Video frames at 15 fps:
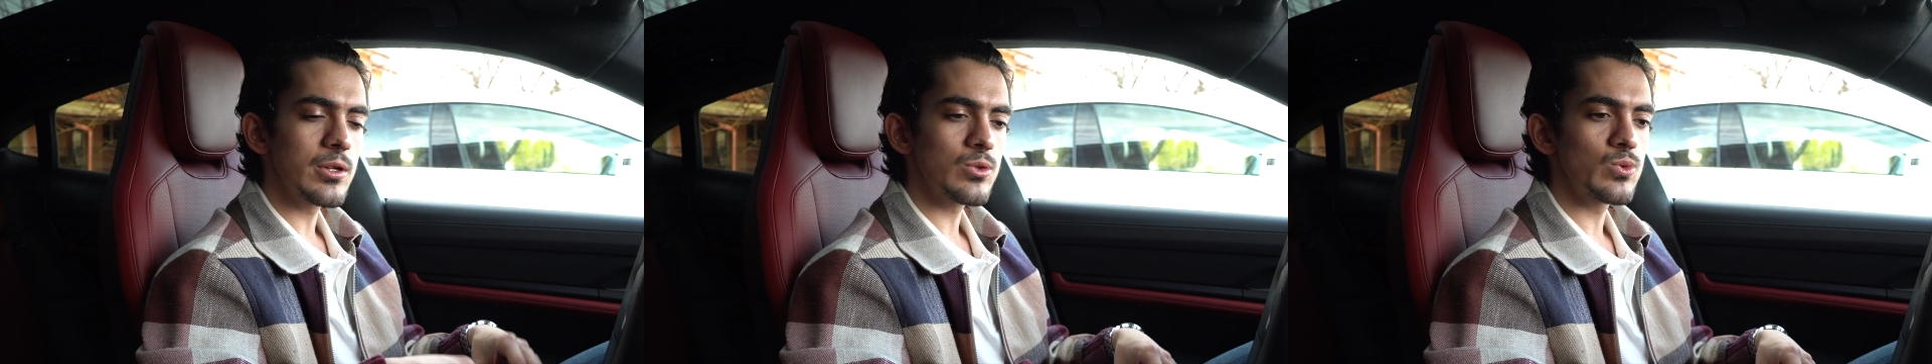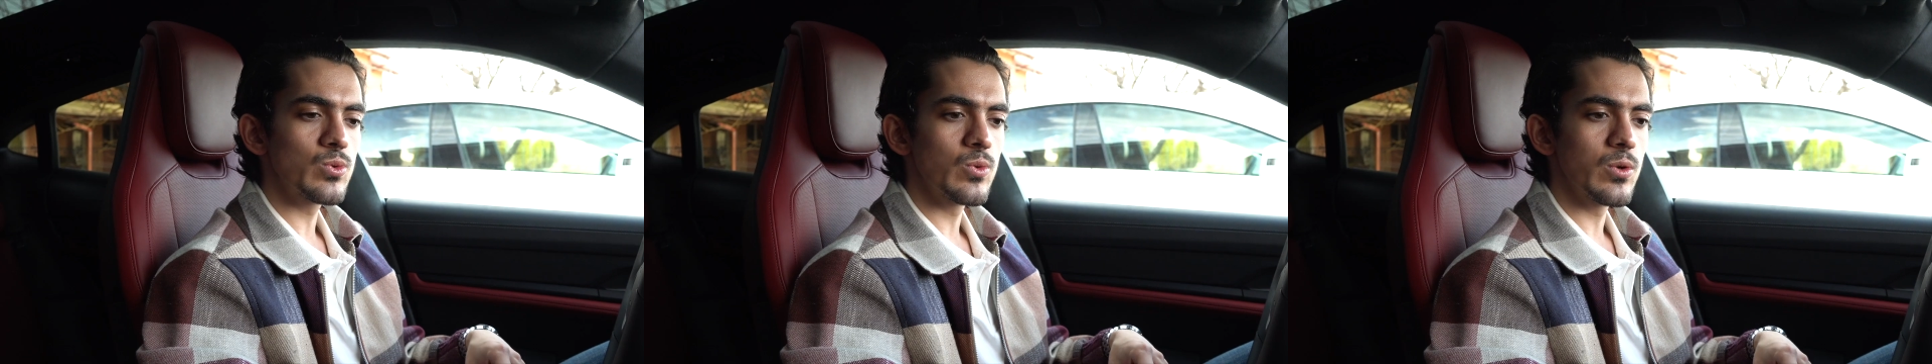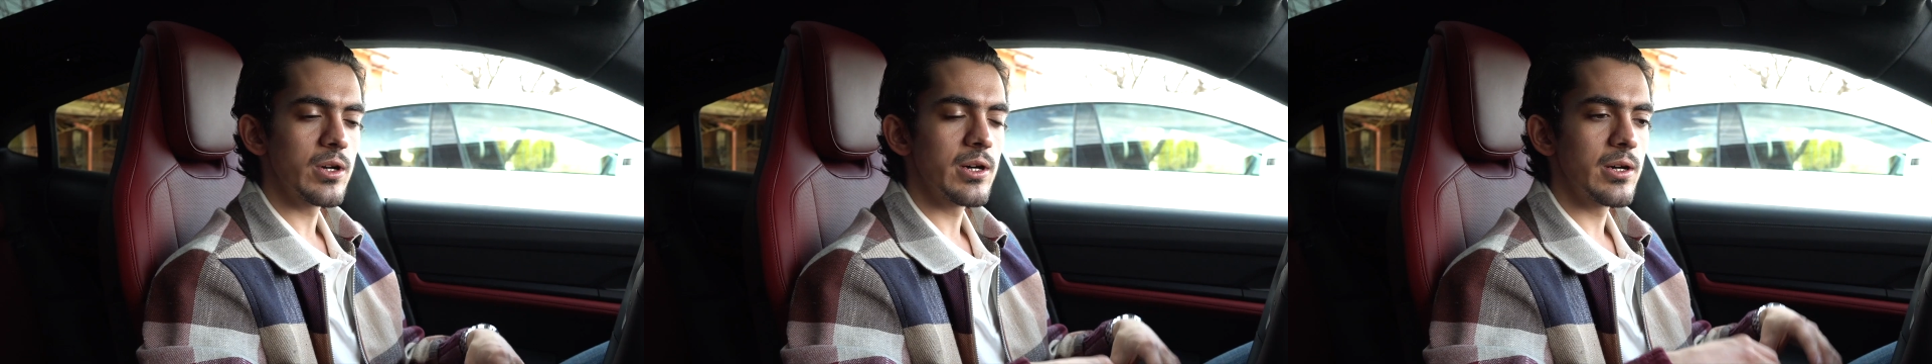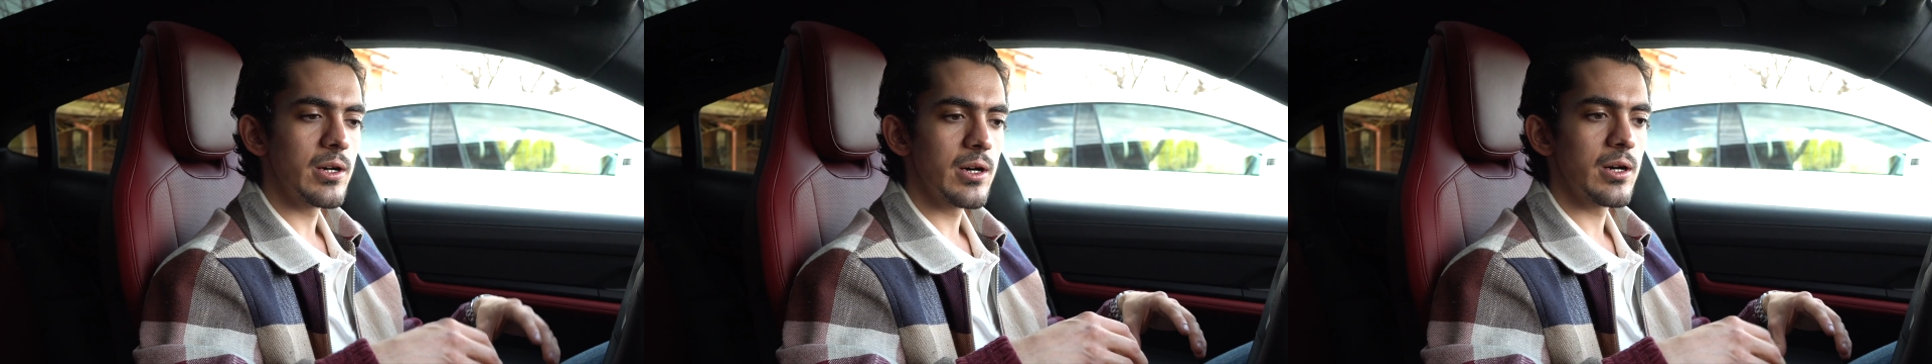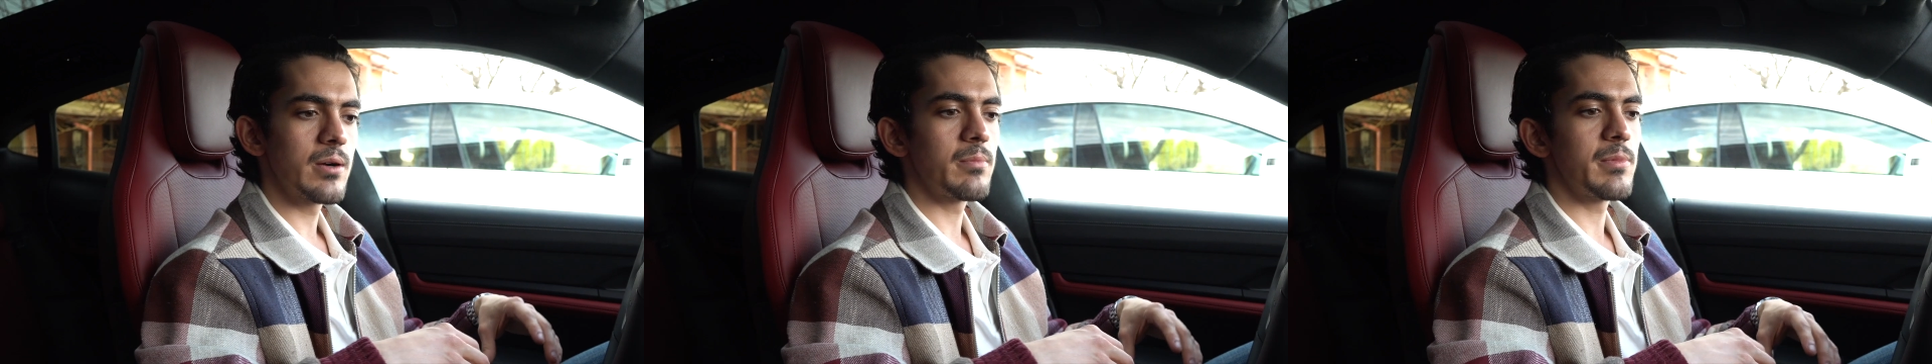to
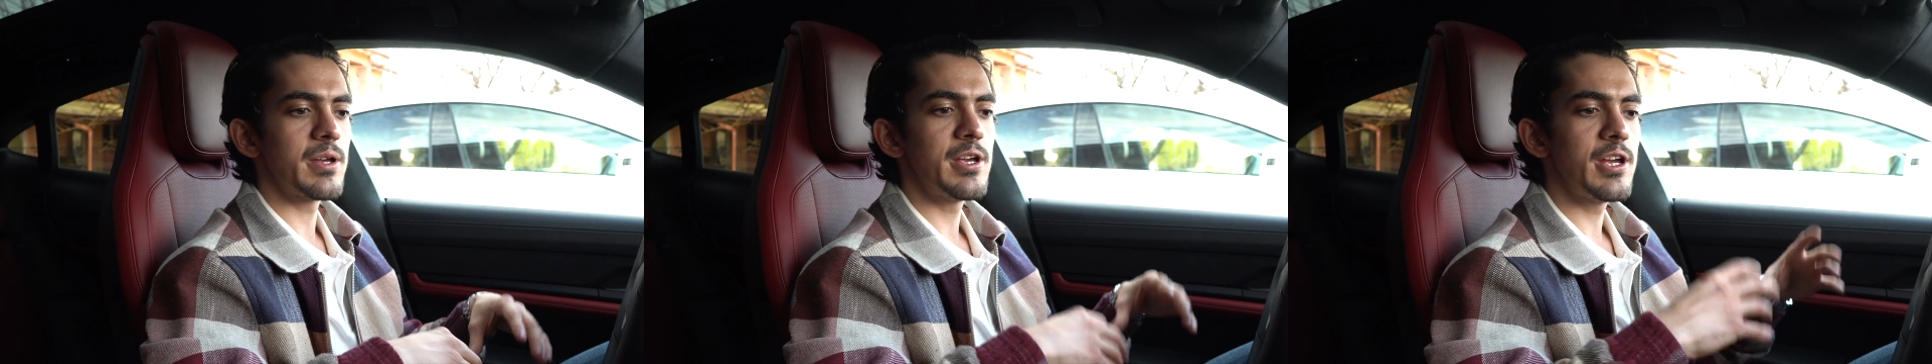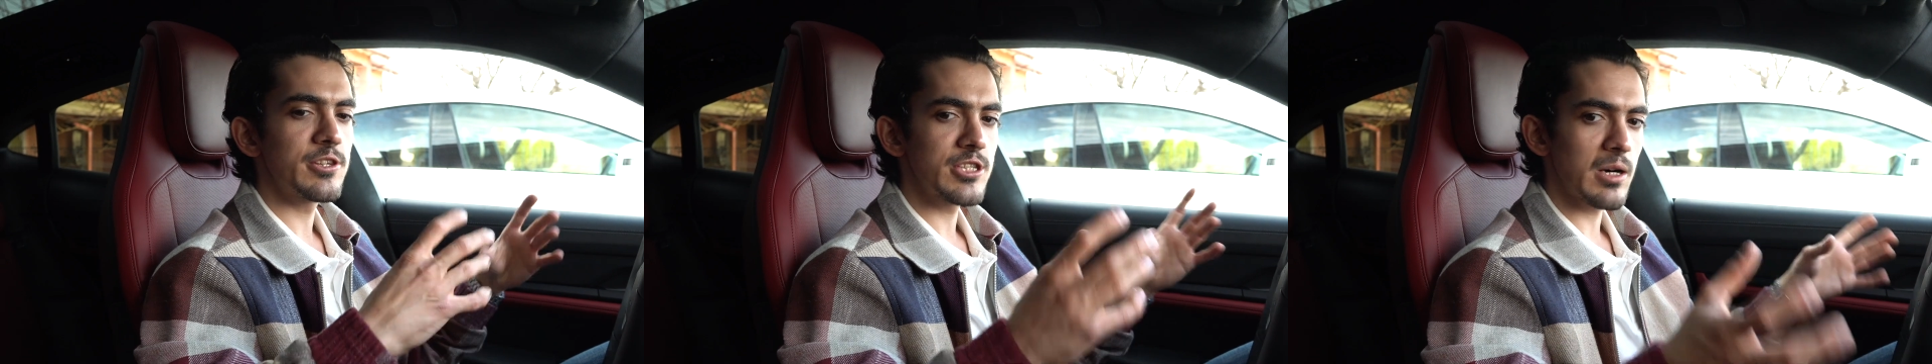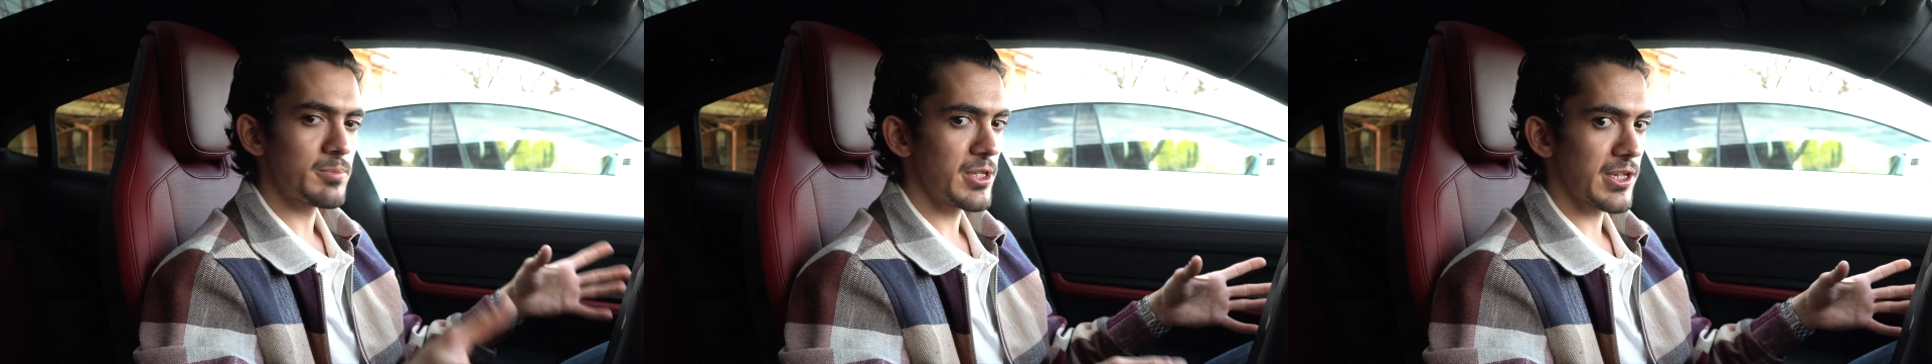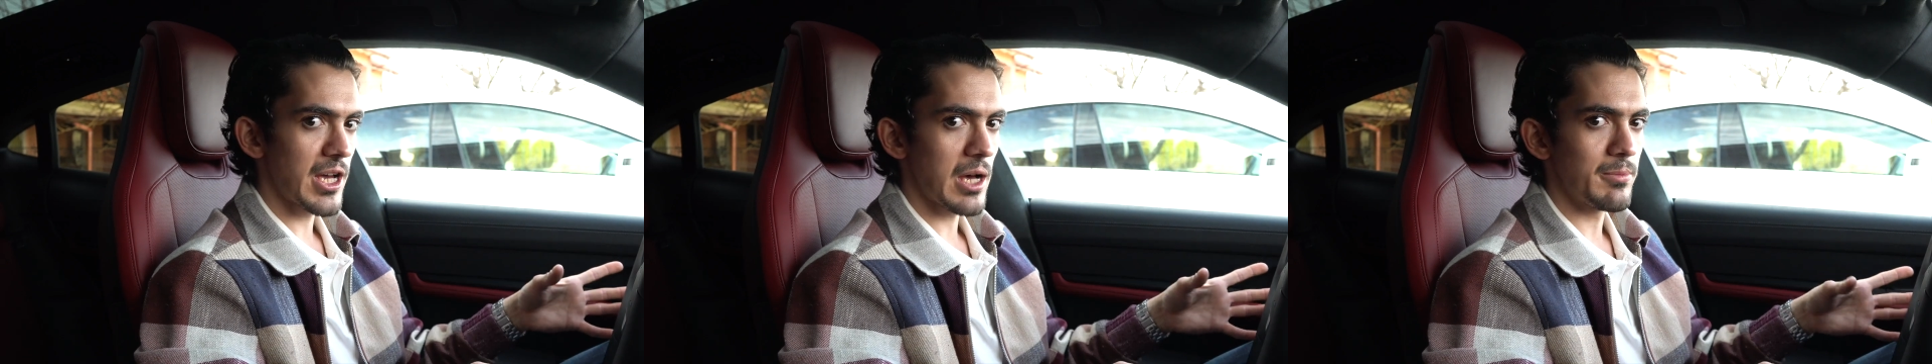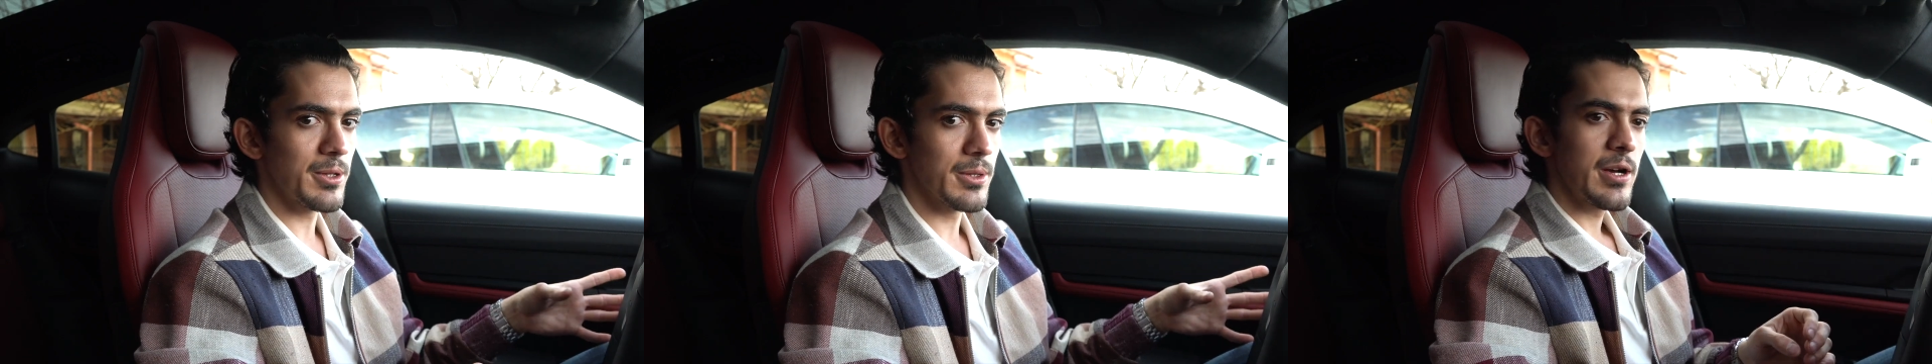heat up the
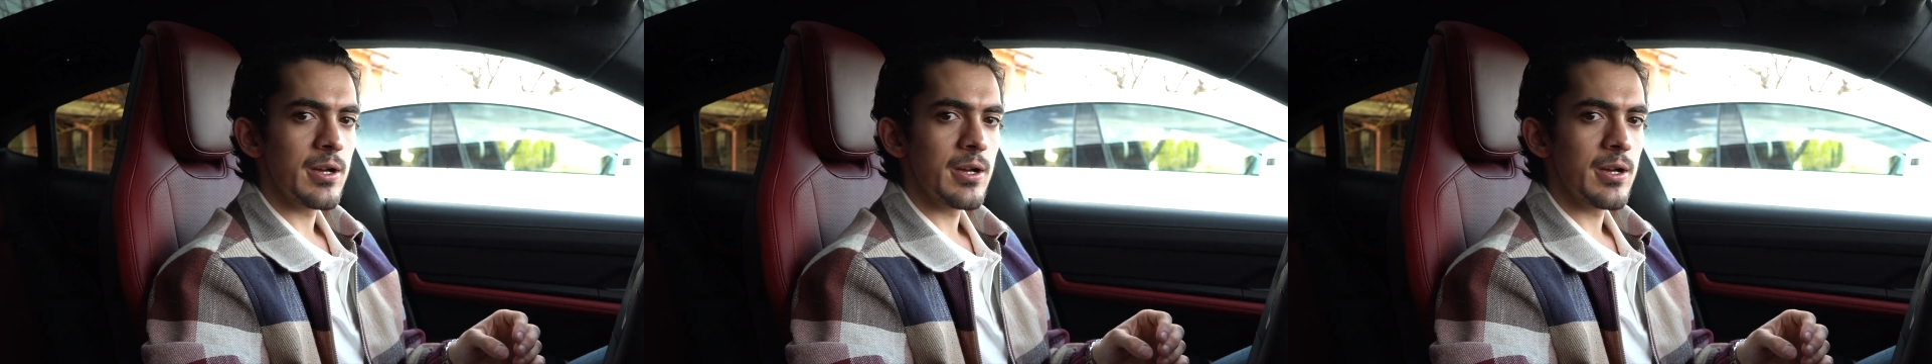cabin.